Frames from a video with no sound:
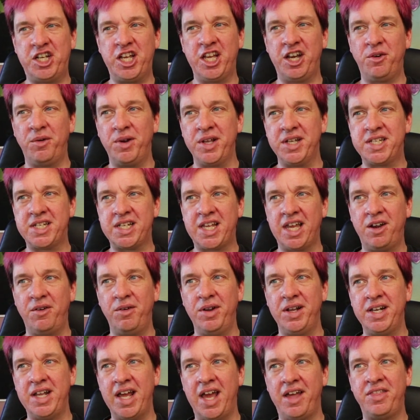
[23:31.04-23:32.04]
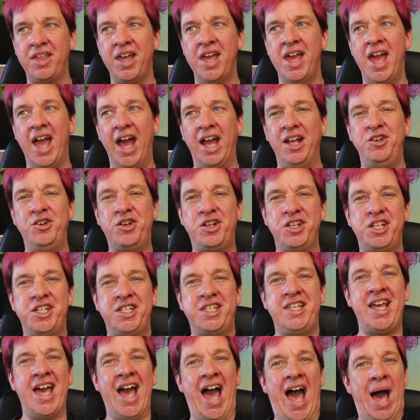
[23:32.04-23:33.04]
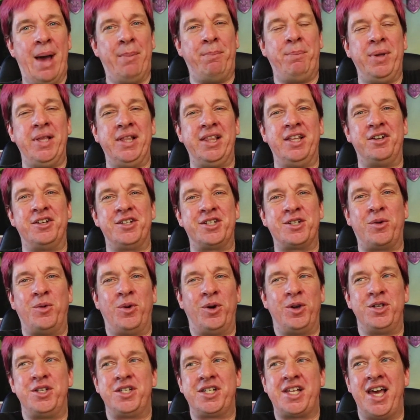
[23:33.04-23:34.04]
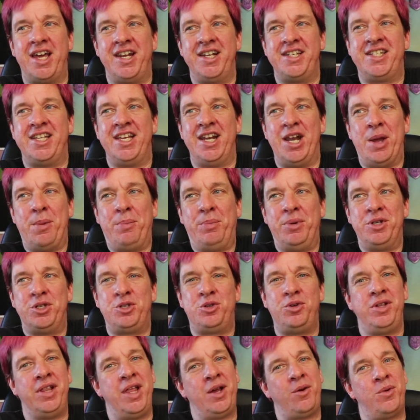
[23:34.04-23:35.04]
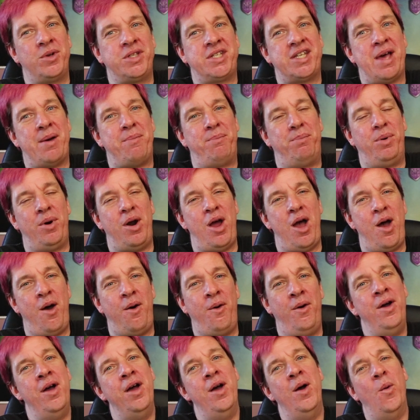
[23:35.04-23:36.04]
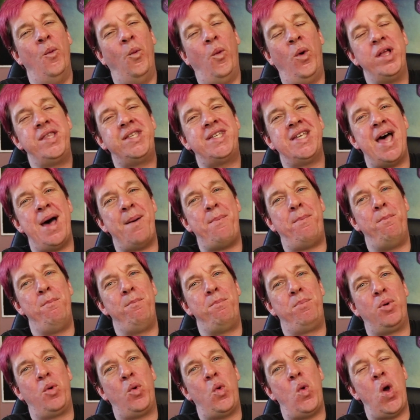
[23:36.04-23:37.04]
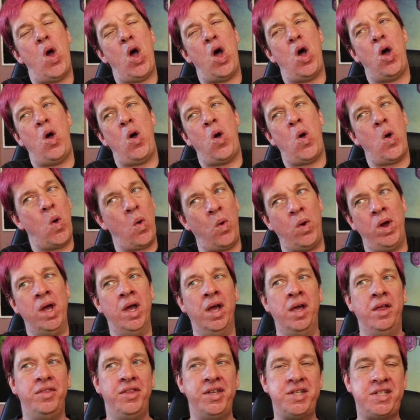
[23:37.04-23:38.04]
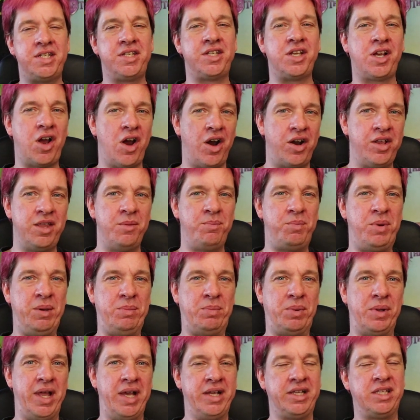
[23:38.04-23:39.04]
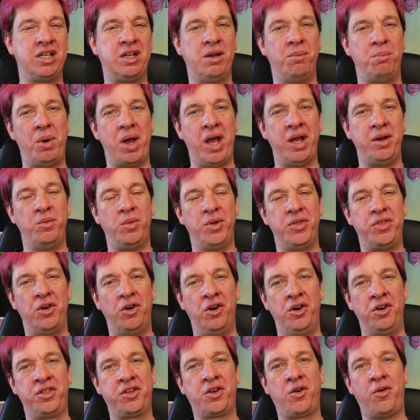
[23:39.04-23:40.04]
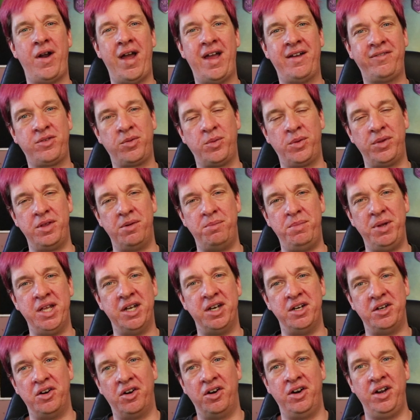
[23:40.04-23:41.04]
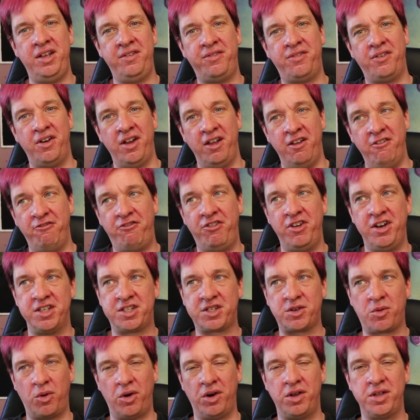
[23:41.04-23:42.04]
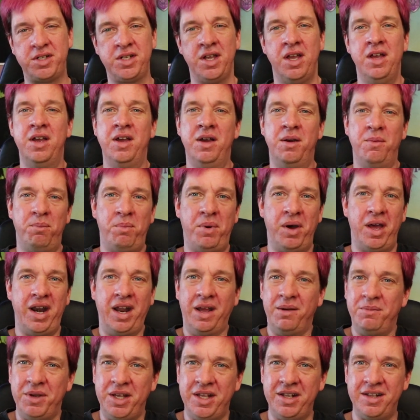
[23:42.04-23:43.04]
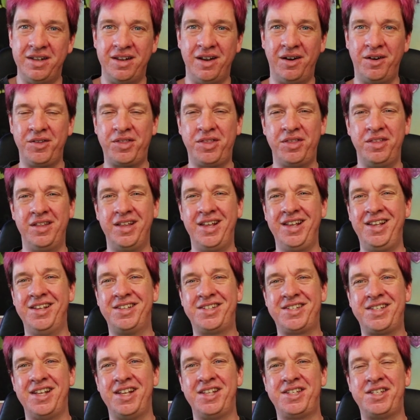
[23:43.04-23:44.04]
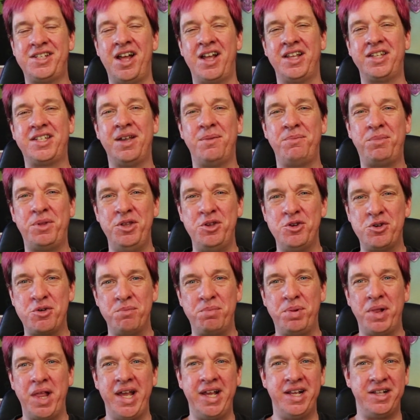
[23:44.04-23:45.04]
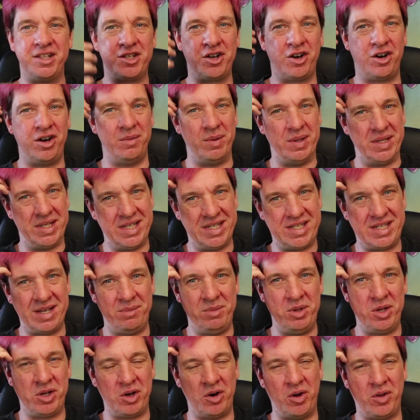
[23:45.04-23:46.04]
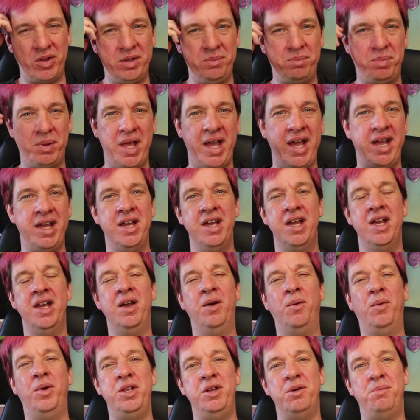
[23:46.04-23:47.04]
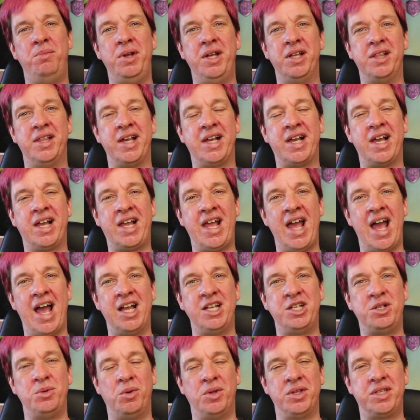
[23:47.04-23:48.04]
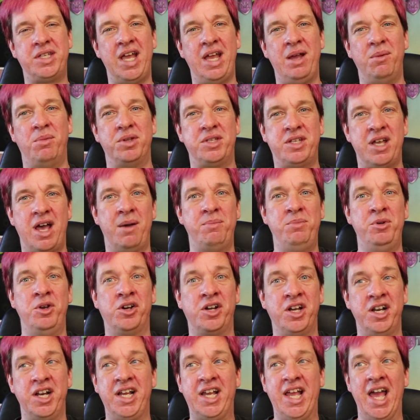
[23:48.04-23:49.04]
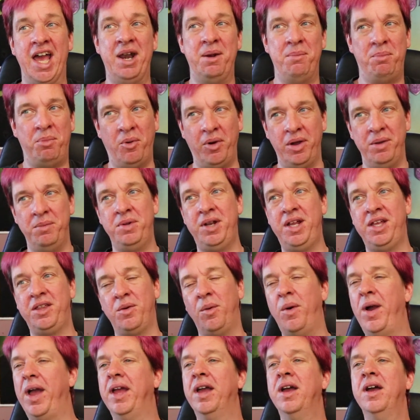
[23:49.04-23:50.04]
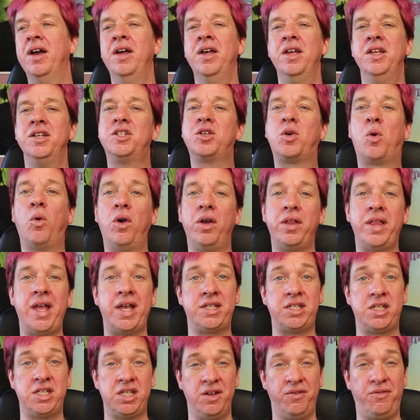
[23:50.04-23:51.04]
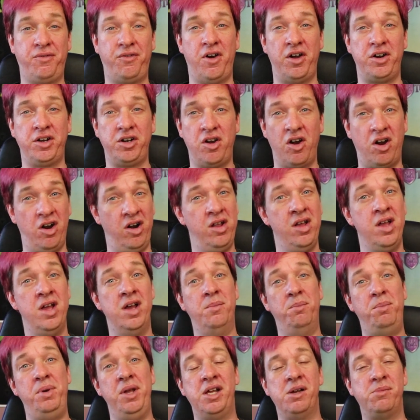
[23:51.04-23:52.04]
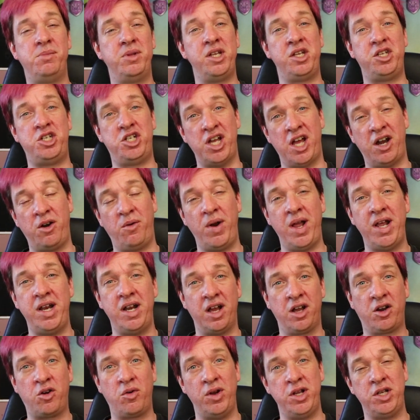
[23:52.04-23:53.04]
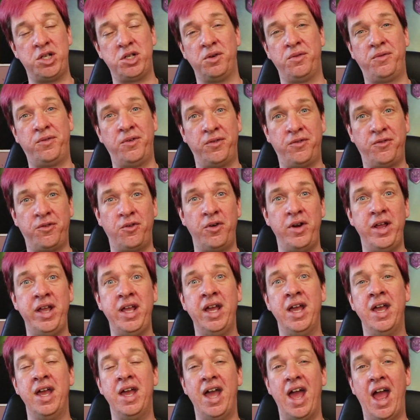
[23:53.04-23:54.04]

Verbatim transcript: chittering, skittering death, and you can just see a happy little squirrel just kind of sitting up in a tree like, what's up, bro? What's up, bro? This is a card that people like to combine with Earthcraft when they're being dirty for infinite squirrels. But I mean, Earth, it's it's not something you can play in tournaments. It's something you can only play when you're being like a casual tabletop. You're gonna get it, boy. But either way, Squirrel Nest is a fun card. Being able to generate a creature for free